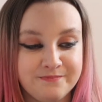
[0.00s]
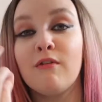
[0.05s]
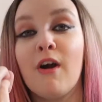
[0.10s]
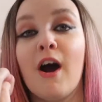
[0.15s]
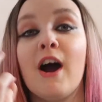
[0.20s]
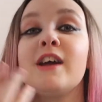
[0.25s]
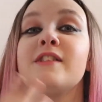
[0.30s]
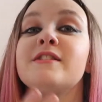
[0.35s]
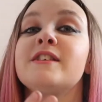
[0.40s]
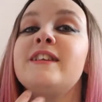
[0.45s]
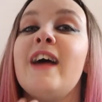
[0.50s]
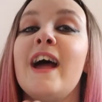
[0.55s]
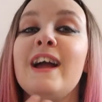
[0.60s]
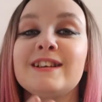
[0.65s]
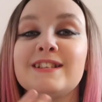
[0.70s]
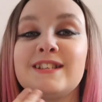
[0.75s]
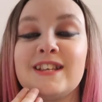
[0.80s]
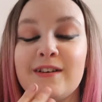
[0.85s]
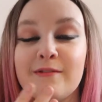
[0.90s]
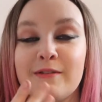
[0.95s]
Right, the
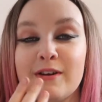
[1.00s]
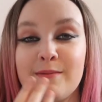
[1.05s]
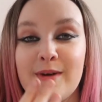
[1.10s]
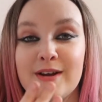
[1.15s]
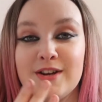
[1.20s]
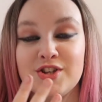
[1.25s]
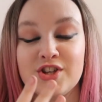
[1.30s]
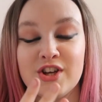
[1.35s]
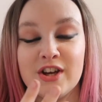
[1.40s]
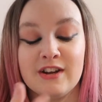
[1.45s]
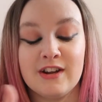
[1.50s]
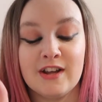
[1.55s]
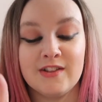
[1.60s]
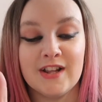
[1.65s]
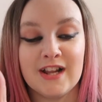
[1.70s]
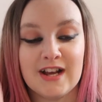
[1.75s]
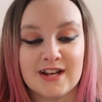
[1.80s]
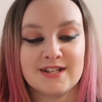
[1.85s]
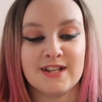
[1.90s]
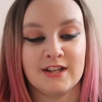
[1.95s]
next thing I'm gonna mention, and the
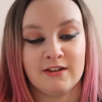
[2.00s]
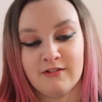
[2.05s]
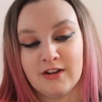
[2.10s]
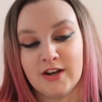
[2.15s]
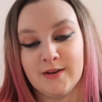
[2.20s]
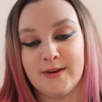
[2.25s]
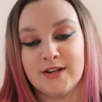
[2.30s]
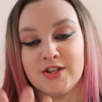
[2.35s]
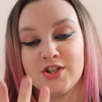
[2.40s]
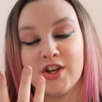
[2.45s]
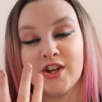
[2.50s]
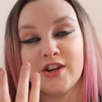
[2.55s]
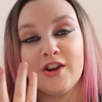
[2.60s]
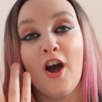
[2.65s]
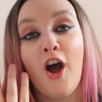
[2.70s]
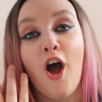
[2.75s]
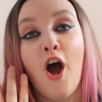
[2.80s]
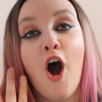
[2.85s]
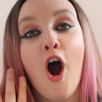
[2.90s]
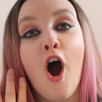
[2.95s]
last thing I'm gonna mention,
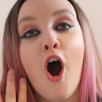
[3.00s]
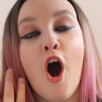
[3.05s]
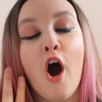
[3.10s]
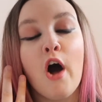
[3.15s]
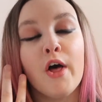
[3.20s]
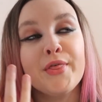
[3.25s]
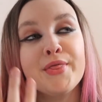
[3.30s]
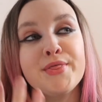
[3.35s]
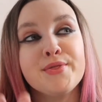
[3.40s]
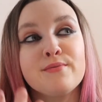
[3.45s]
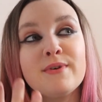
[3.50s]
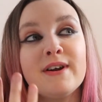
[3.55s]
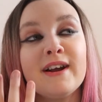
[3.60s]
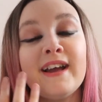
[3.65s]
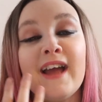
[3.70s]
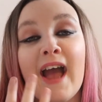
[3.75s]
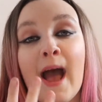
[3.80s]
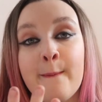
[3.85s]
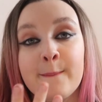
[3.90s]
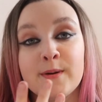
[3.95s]
are
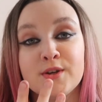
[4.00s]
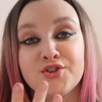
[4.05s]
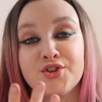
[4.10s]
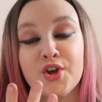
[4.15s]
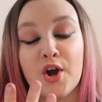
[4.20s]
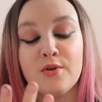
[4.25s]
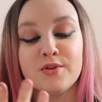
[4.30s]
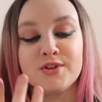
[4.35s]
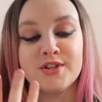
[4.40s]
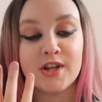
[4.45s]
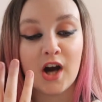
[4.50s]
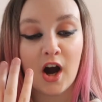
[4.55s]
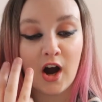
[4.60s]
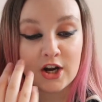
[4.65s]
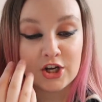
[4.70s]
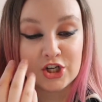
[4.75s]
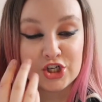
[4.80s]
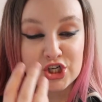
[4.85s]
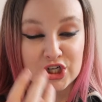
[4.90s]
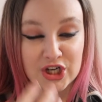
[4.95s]
3 episodes that
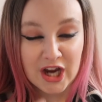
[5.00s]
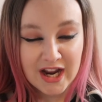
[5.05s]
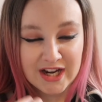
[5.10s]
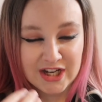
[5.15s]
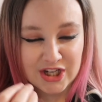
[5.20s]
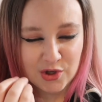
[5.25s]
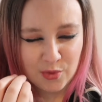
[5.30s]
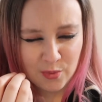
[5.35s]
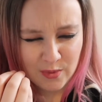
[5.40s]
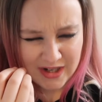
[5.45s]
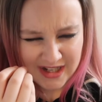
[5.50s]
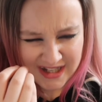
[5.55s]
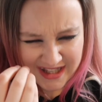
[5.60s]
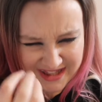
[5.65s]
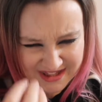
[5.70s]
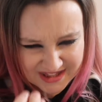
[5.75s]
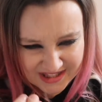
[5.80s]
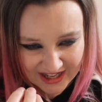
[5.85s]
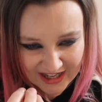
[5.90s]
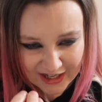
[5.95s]
I genuinely
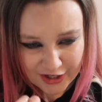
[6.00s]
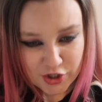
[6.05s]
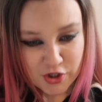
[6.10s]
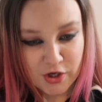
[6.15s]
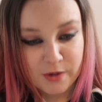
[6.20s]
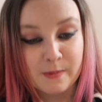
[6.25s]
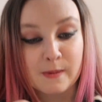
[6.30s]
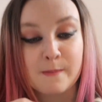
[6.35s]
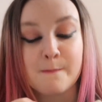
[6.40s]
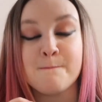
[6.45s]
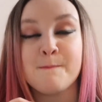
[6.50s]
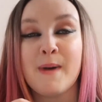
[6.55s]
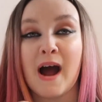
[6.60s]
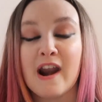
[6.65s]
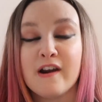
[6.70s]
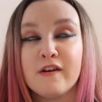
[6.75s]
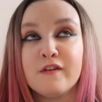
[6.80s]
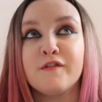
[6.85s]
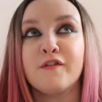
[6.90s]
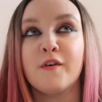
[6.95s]
think should have been
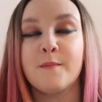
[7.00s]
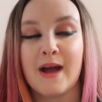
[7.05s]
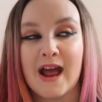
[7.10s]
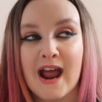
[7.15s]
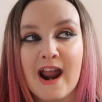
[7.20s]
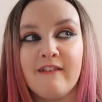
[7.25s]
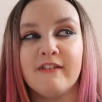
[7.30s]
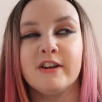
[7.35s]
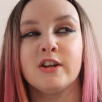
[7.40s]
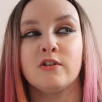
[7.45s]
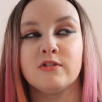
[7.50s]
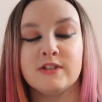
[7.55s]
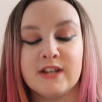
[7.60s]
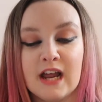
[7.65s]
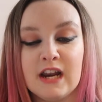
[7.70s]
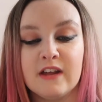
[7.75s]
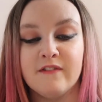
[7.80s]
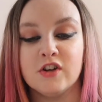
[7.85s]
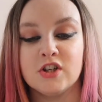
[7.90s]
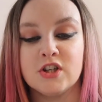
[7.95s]
banned from airing on
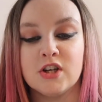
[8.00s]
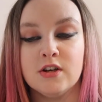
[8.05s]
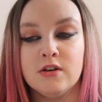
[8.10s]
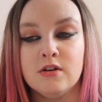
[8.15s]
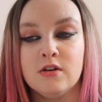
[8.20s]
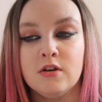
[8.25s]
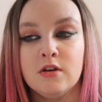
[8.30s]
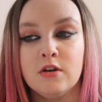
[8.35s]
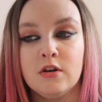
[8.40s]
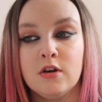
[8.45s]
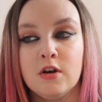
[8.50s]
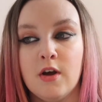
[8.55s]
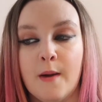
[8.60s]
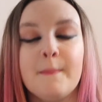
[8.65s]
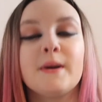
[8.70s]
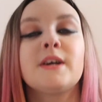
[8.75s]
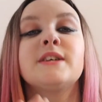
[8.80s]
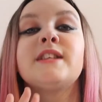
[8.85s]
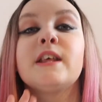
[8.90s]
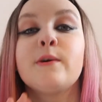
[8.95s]
television
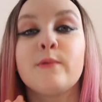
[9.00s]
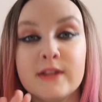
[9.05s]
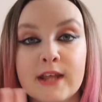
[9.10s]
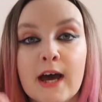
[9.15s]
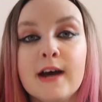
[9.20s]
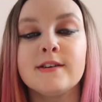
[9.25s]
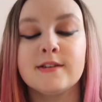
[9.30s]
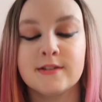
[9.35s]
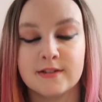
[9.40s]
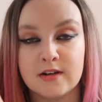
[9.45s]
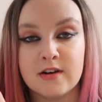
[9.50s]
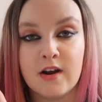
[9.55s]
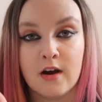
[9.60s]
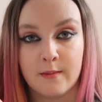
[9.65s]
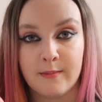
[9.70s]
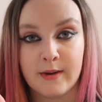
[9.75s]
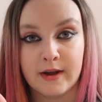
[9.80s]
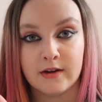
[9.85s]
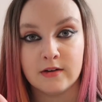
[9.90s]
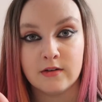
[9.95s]
because they were that
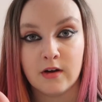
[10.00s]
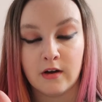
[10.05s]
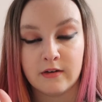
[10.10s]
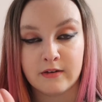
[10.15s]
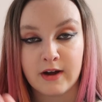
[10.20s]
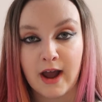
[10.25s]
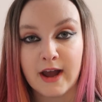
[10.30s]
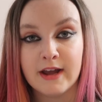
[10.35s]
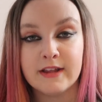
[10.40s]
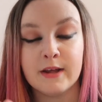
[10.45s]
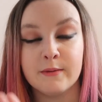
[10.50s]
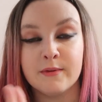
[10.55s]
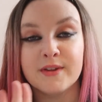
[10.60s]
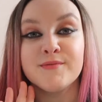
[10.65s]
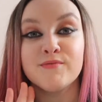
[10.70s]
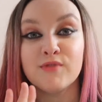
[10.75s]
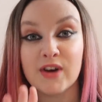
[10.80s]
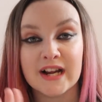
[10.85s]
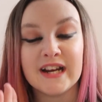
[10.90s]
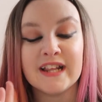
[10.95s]
disturbing, okay? They were
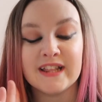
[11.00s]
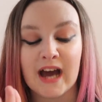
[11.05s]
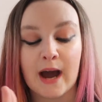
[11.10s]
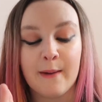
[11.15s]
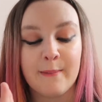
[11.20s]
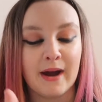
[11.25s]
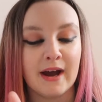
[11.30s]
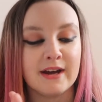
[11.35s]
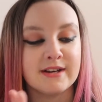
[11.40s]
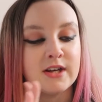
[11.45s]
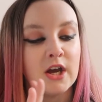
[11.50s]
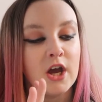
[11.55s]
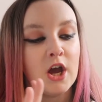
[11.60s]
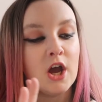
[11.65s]
really that bad.